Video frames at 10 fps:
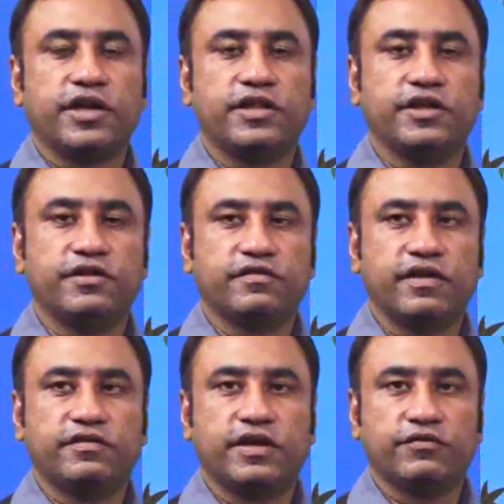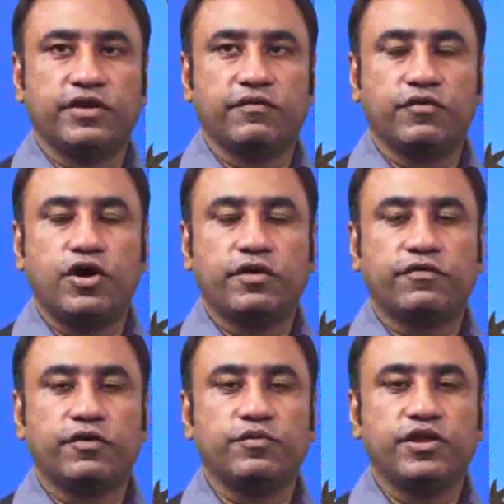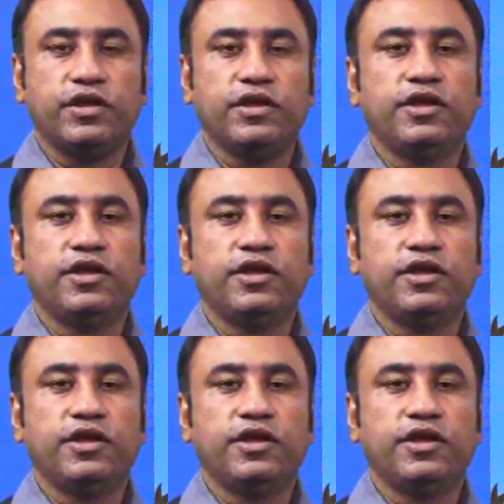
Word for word: and the insights that we have got from the